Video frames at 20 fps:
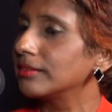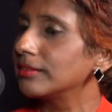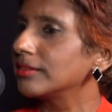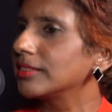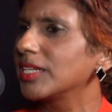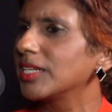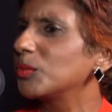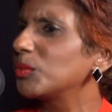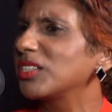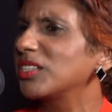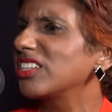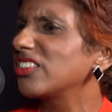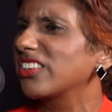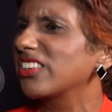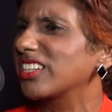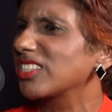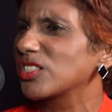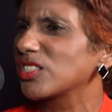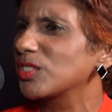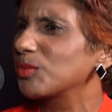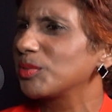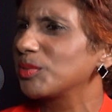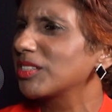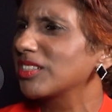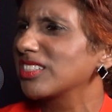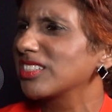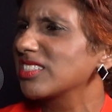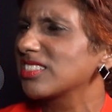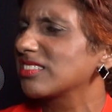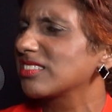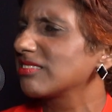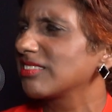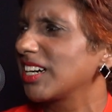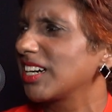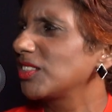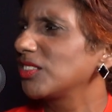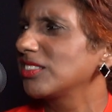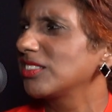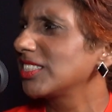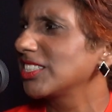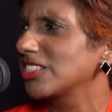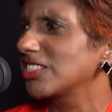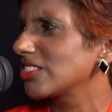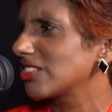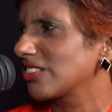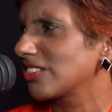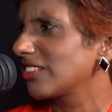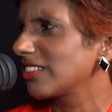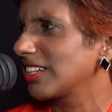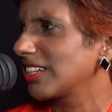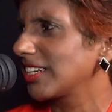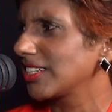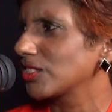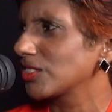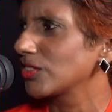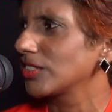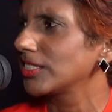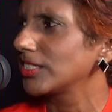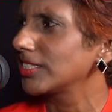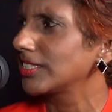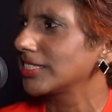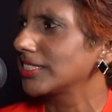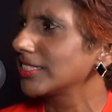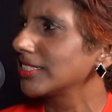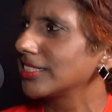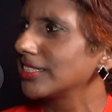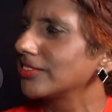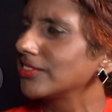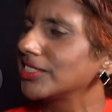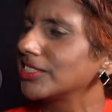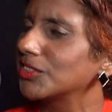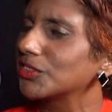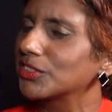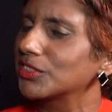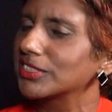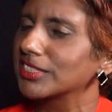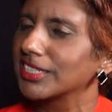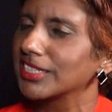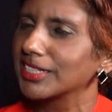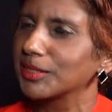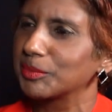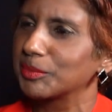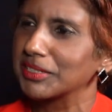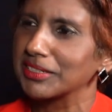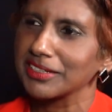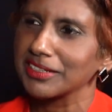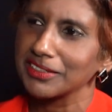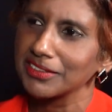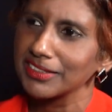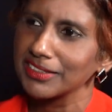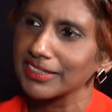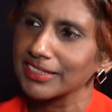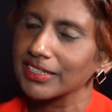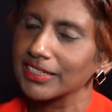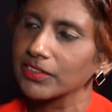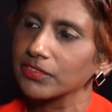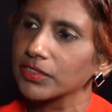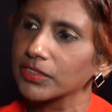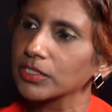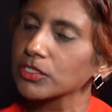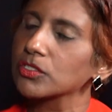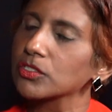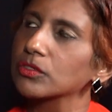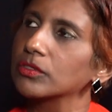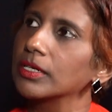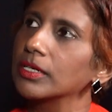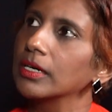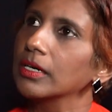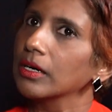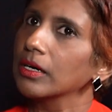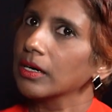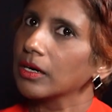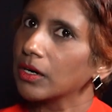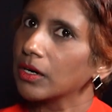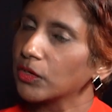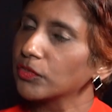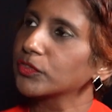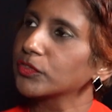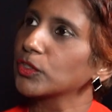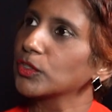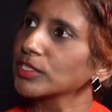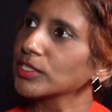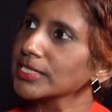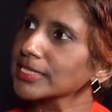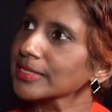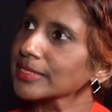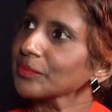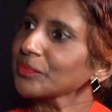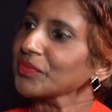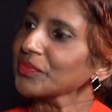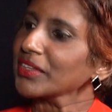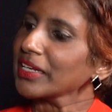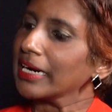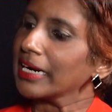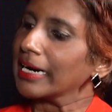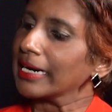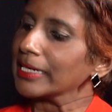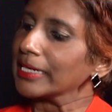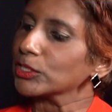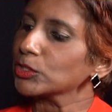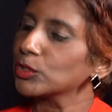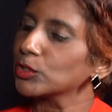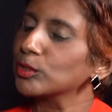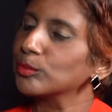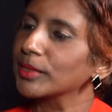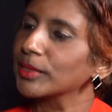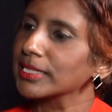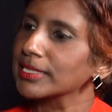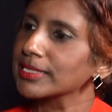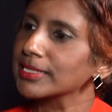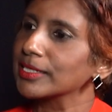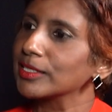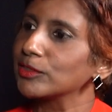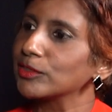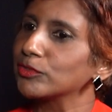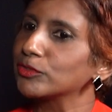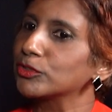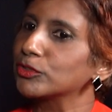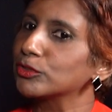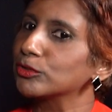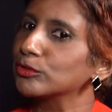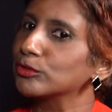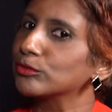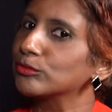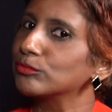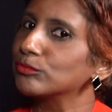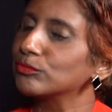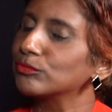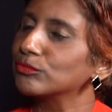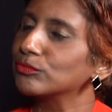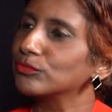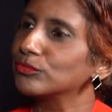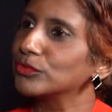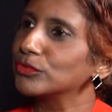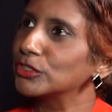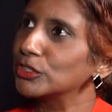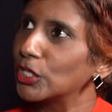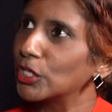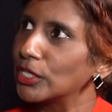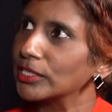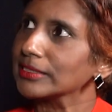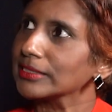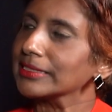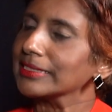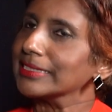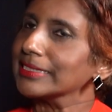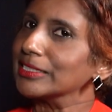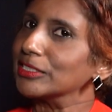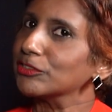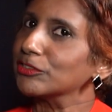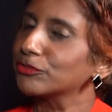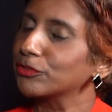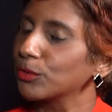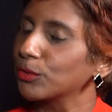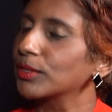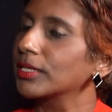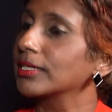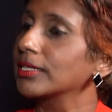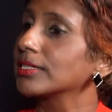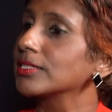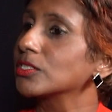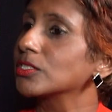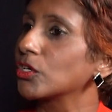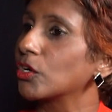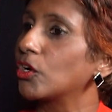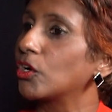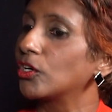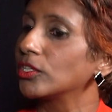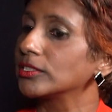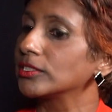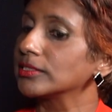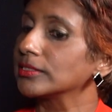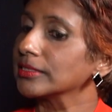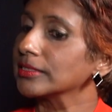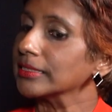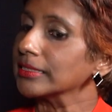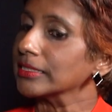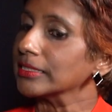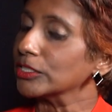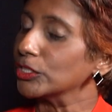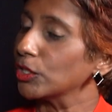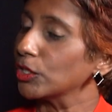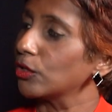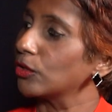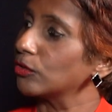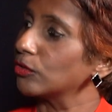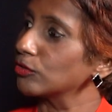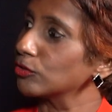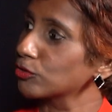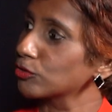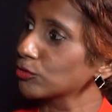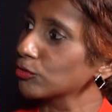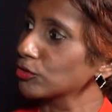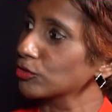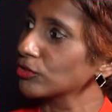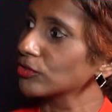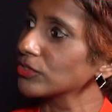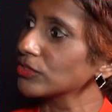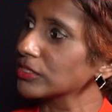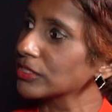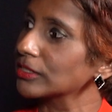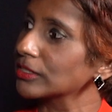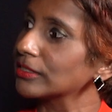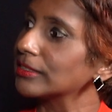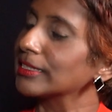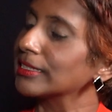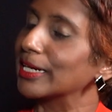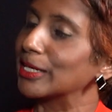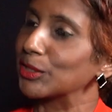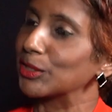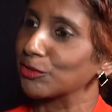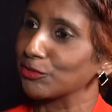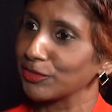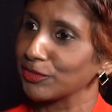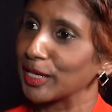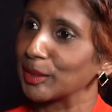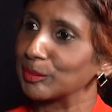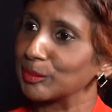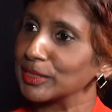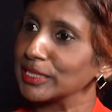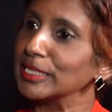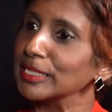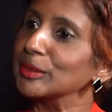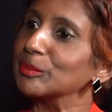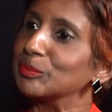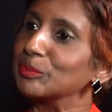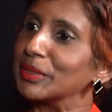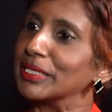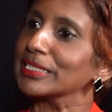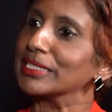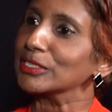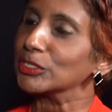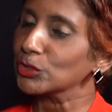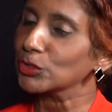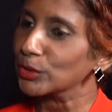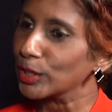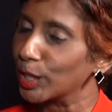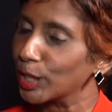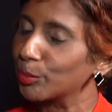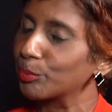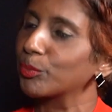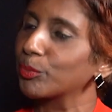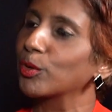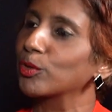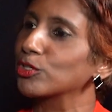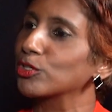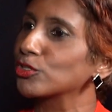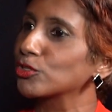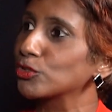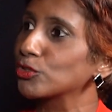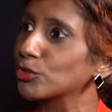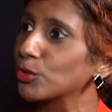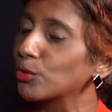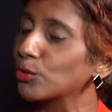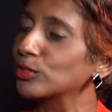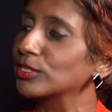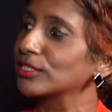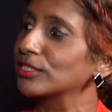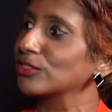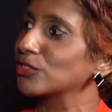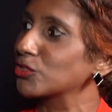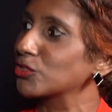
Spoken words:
they wouldn't trust you because I don't think she's going to last. So idukitta na veeda koduthu enna panna, that kind of thing. So of course, I told myself to not focus on your social circle and your family, but to approach total